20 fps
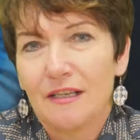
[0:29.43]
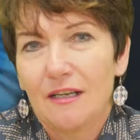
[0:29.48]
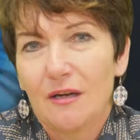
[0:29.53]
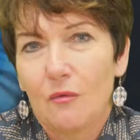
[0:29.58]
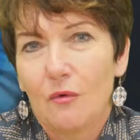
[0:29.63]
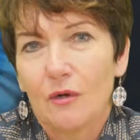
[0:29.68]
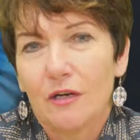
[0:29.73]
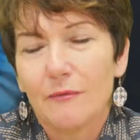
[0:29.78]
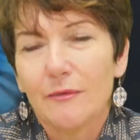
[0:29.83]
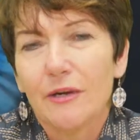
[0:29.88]

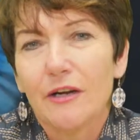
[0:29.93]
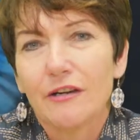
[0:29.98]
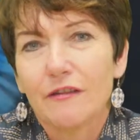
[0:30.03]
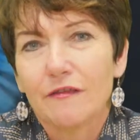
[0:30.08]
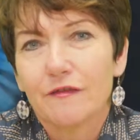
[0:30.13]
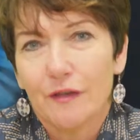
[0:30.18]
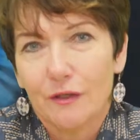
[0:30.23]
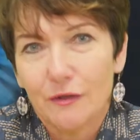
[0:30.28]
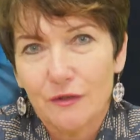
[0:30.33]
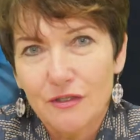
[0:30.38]
What I'm going to
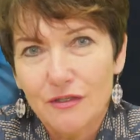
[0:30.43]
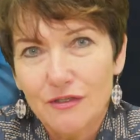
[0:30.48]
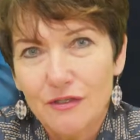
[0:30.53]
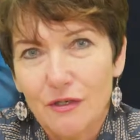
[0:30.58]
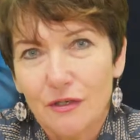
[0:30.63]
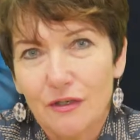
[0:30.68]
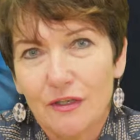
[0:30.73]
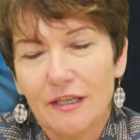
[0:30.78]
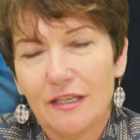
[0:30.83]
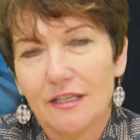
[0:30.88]
focus
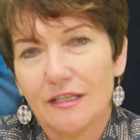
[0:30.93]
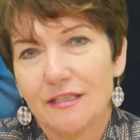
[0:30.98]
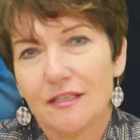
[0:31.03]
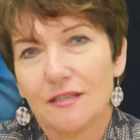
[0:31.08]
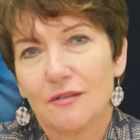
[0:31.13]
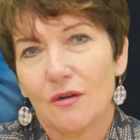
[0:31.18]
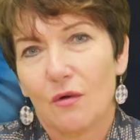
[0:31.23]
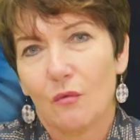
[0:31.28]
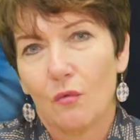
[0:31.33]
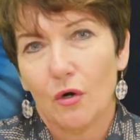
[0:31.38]
on
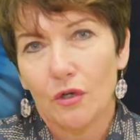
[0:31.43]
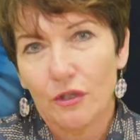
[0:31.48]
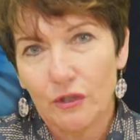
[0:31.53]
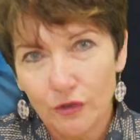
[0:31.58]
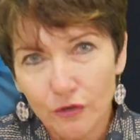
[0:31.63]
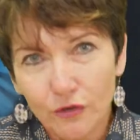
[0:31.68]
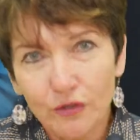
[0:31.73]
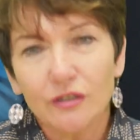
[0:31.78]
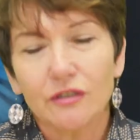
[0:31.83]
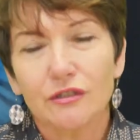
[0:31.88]
is what
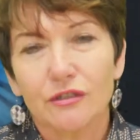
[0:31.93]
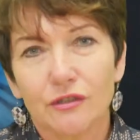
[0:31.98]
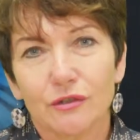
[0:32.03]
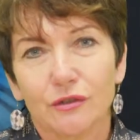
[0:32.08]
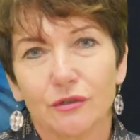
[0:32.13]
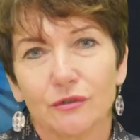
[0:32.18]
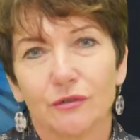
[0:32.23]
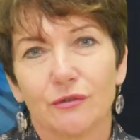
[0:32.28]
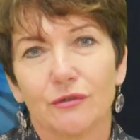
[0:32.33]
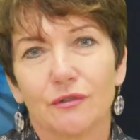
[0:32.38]
you can
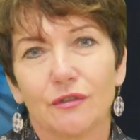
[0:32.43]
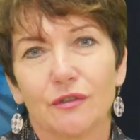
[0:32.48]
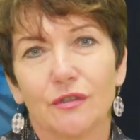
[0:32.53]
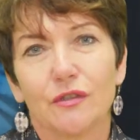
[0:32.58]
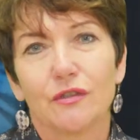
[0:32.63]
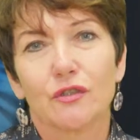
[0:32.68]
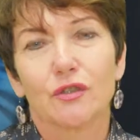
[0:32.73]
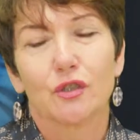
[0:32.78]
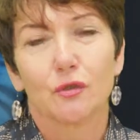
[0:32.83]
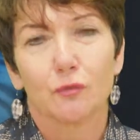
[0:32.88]
do
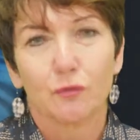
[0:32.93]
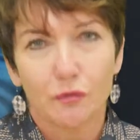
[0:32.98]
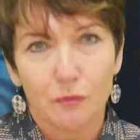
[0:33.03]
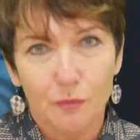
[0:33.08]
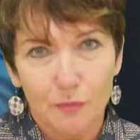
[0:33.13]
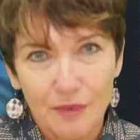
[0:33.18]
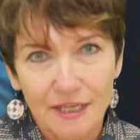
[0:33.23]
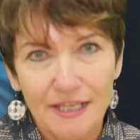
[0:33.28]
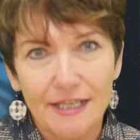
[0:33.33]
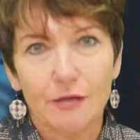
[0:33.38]
to
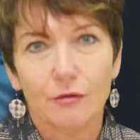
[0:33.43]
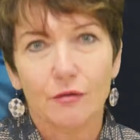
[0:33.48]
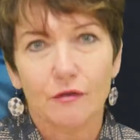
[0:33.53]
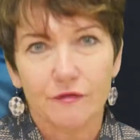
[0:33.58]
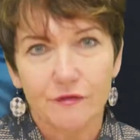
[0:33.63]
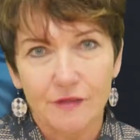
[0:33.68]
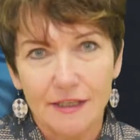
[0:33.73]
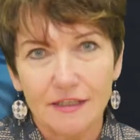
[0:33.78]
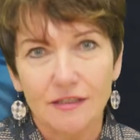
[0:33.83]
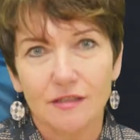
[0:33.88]
prepare
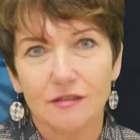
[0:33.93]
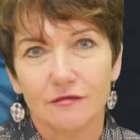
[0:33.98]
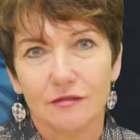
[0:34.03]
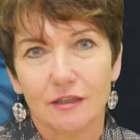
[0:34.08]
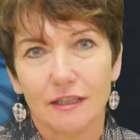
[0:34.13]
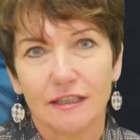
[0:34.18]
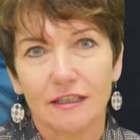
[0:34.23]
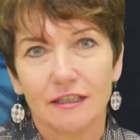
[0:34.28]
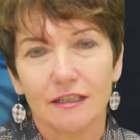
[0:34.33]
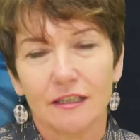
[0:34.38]

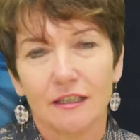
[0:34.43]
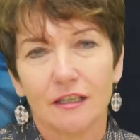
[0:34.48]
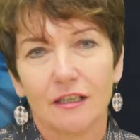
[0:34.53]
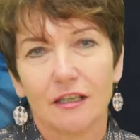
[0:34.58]
effectively